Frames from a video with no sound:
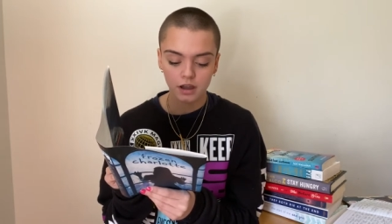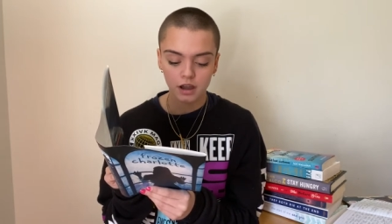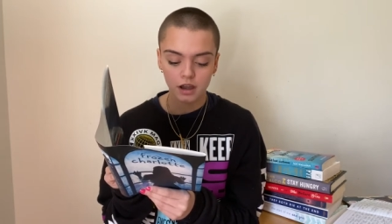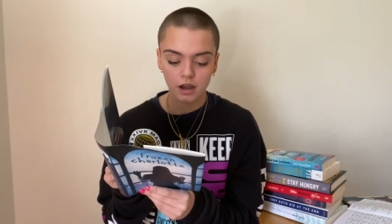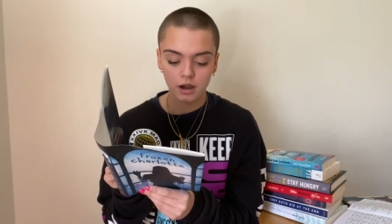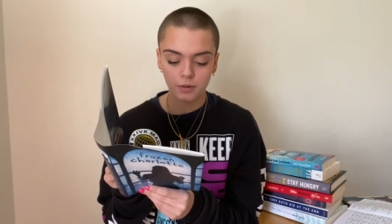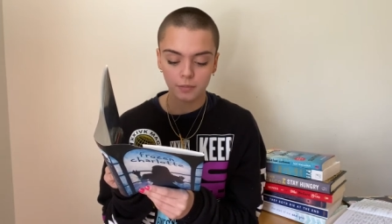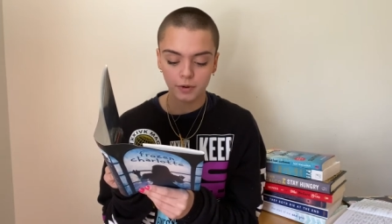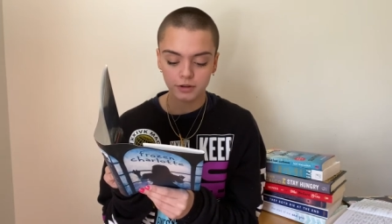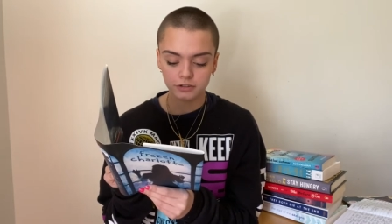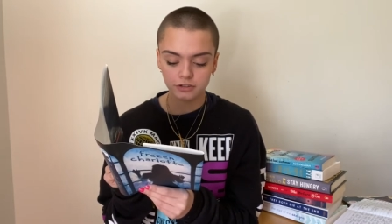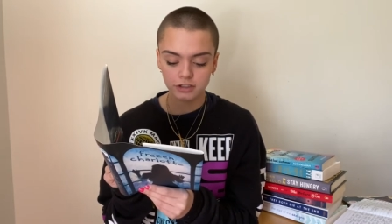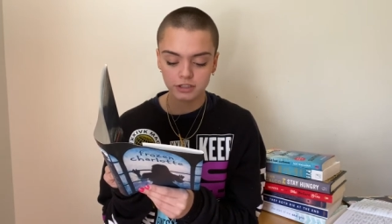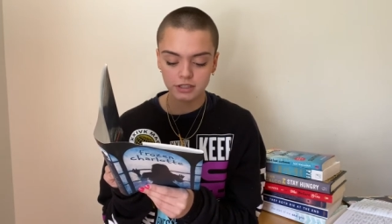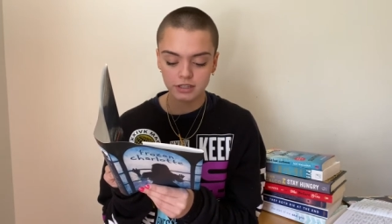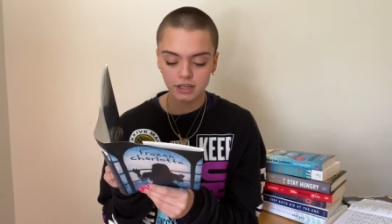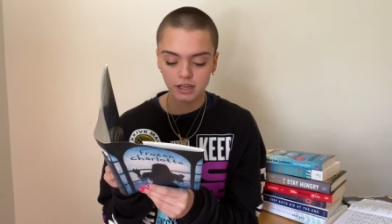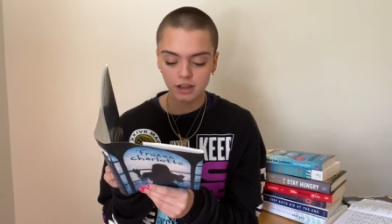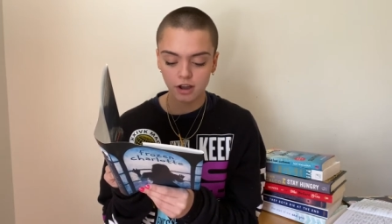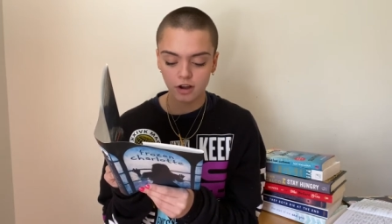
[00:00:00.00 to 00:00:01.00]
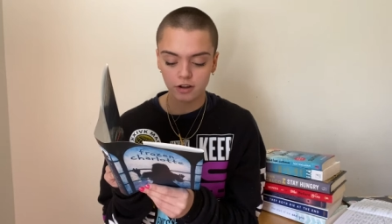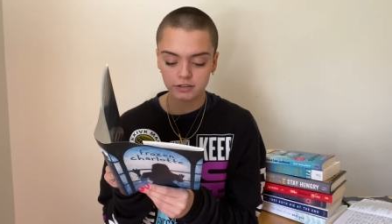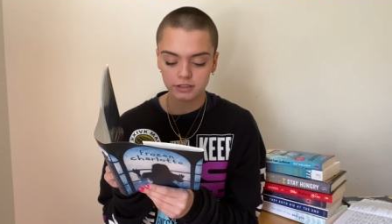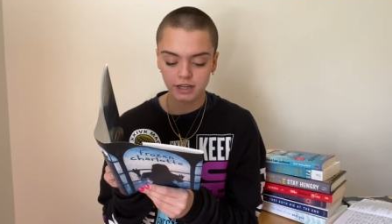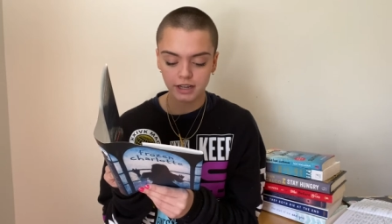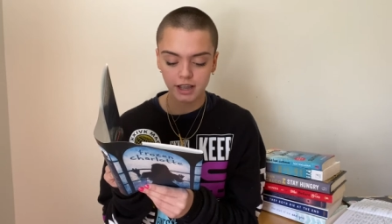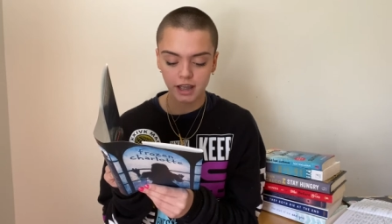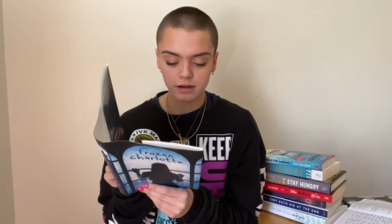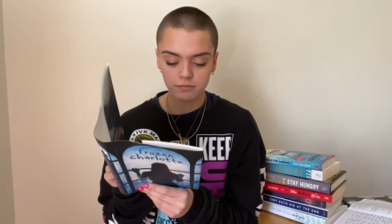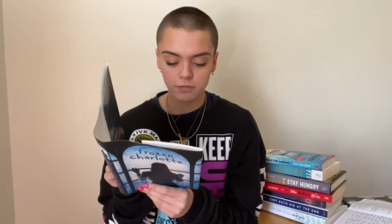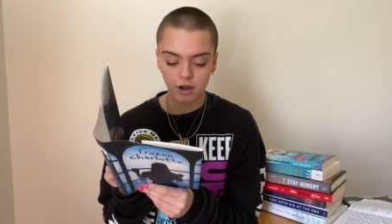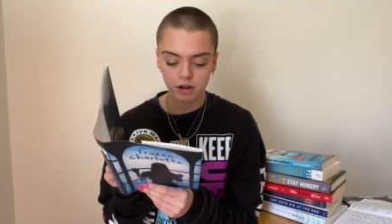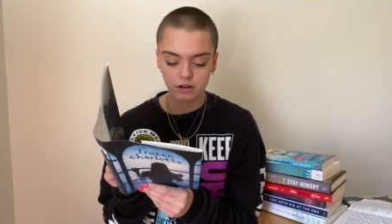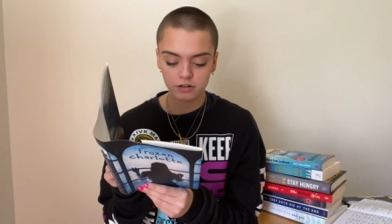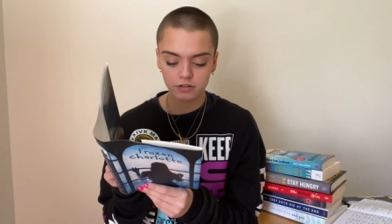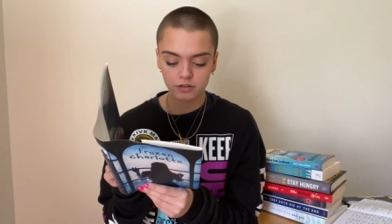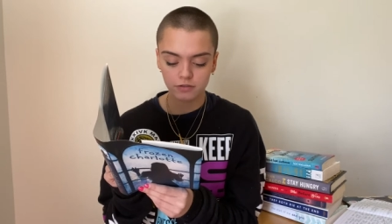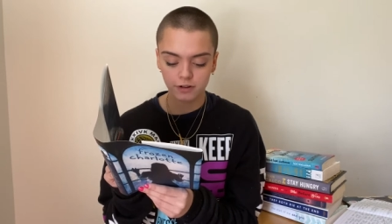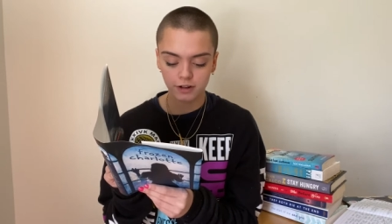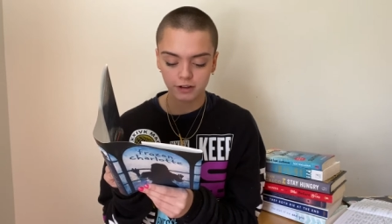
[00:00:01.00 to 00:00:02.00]
A wondrously haunting and
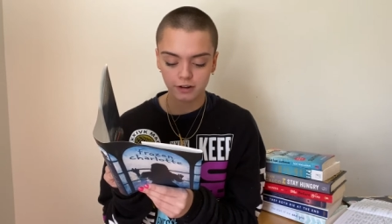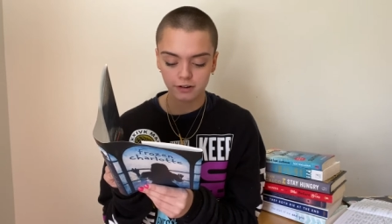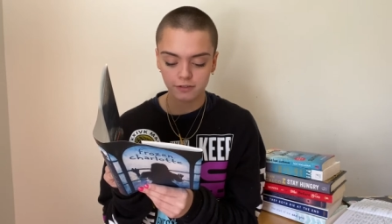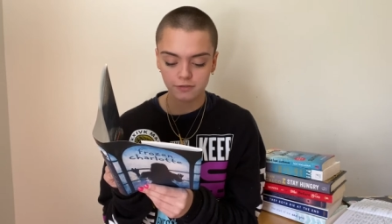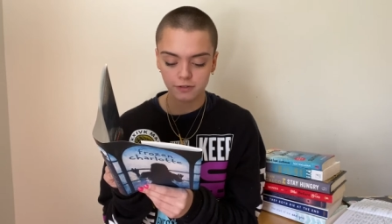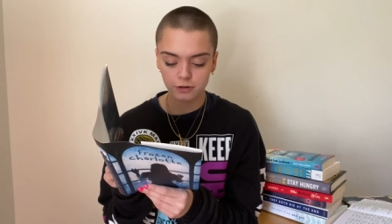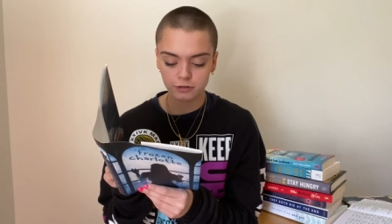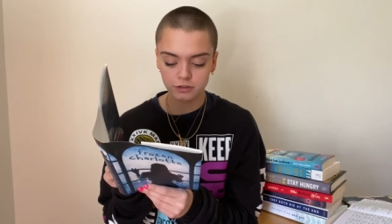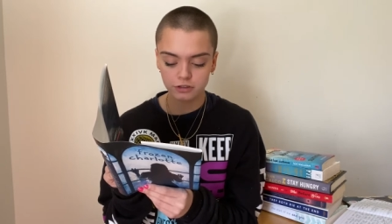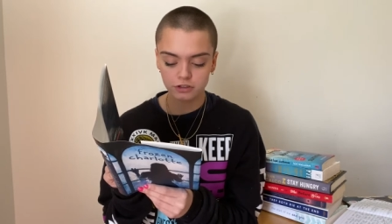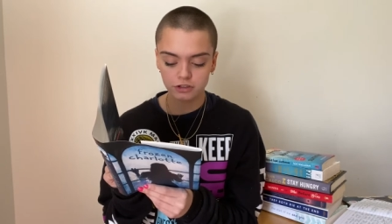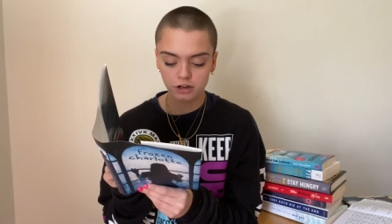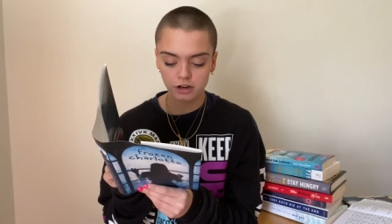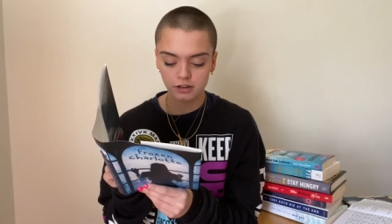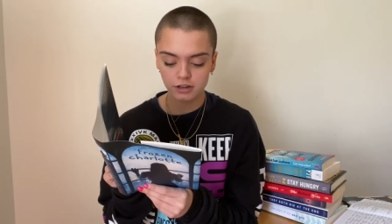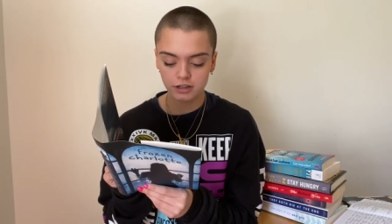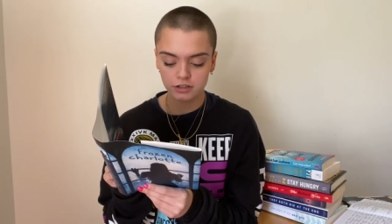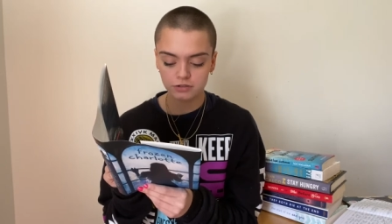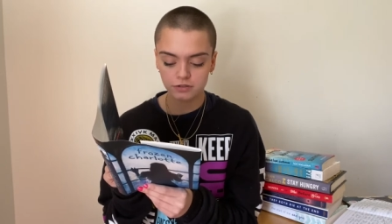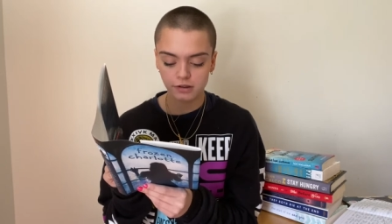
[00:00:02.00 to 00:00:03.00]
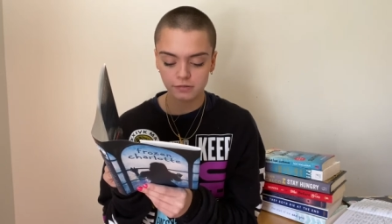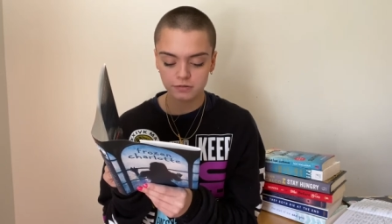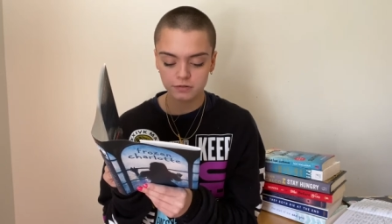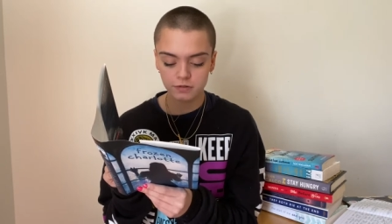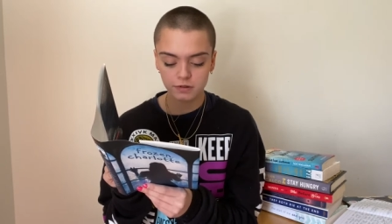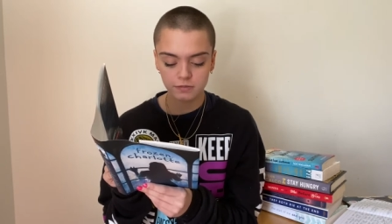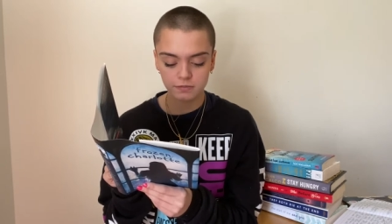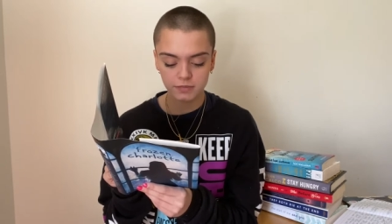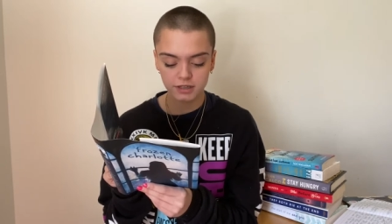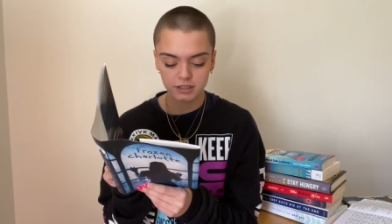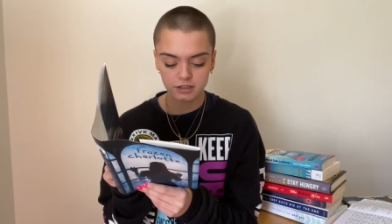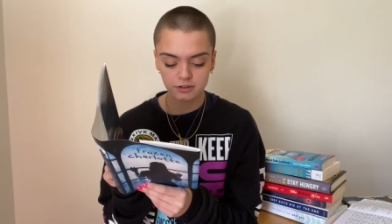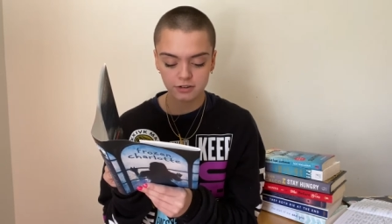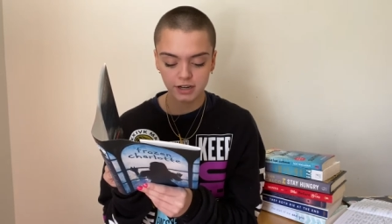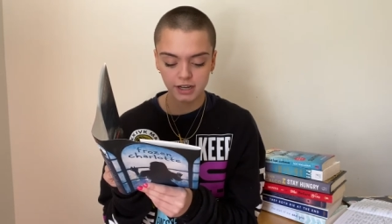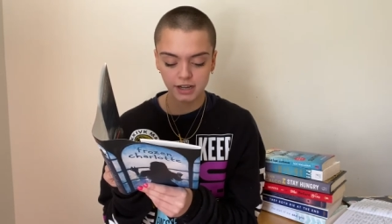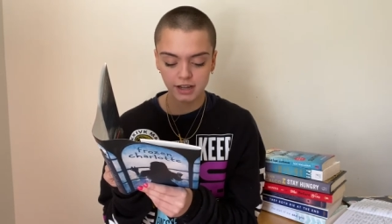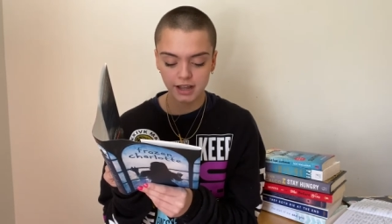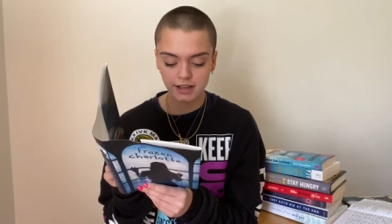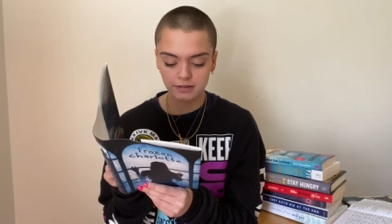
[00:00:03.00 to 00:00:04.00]
modern thriller, Frozen Charlotte drifts with
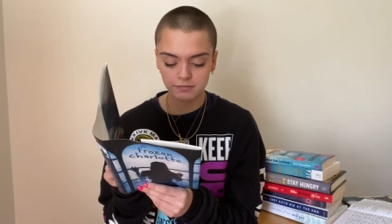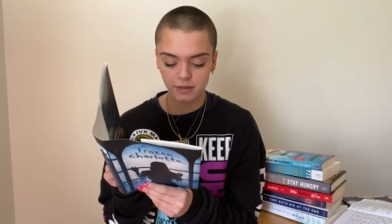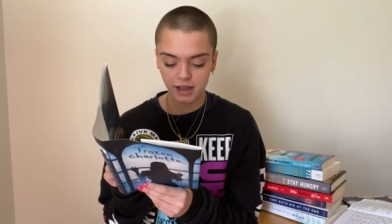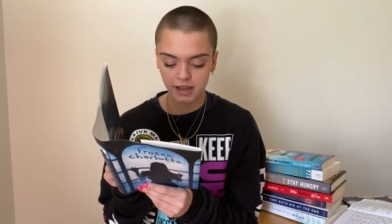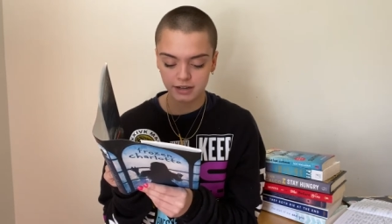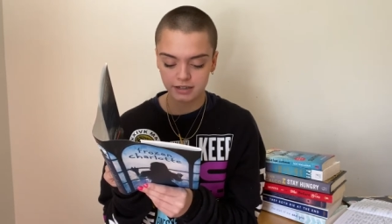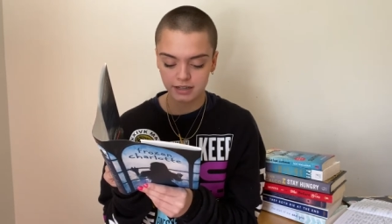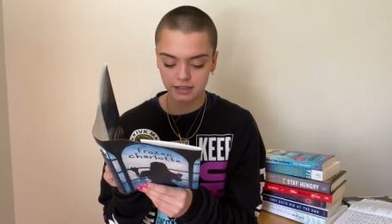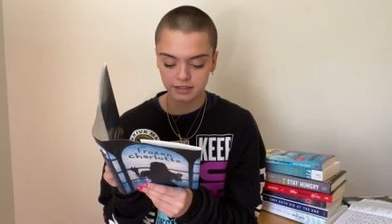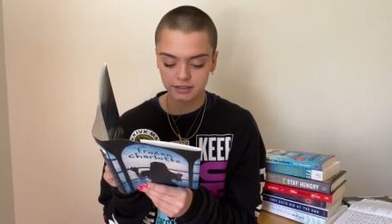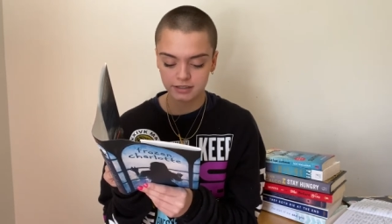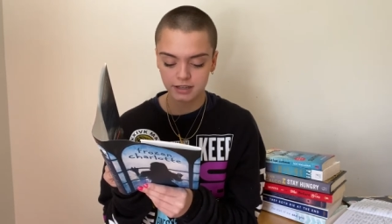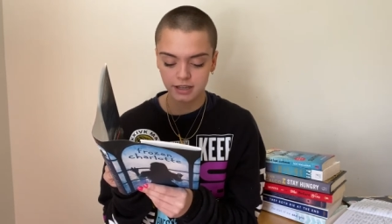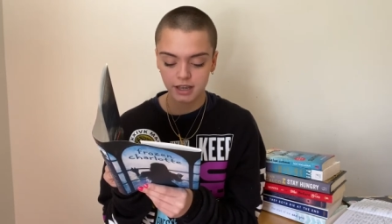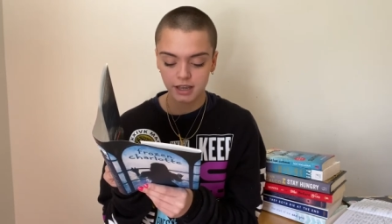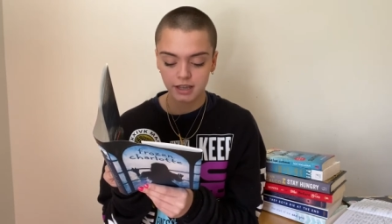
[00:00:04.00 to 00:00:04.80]
mystery and madness,